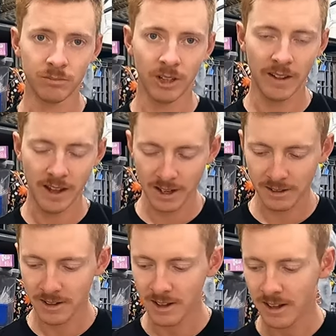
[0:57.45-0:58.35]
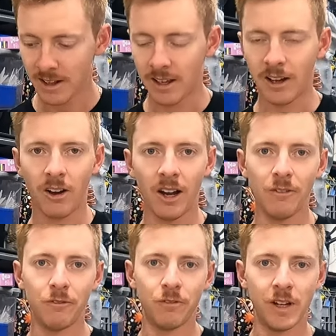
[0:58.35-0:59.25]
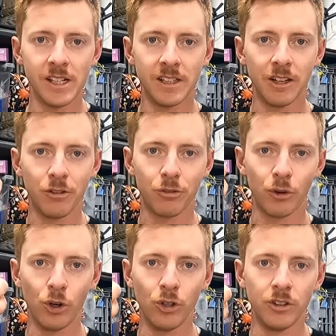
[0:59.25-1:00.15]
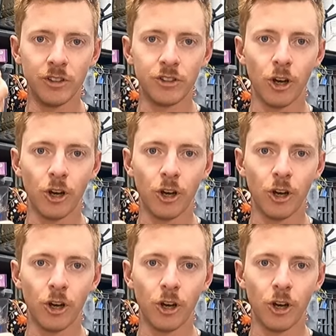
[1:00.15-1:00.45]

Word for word: like that. I feeded it through the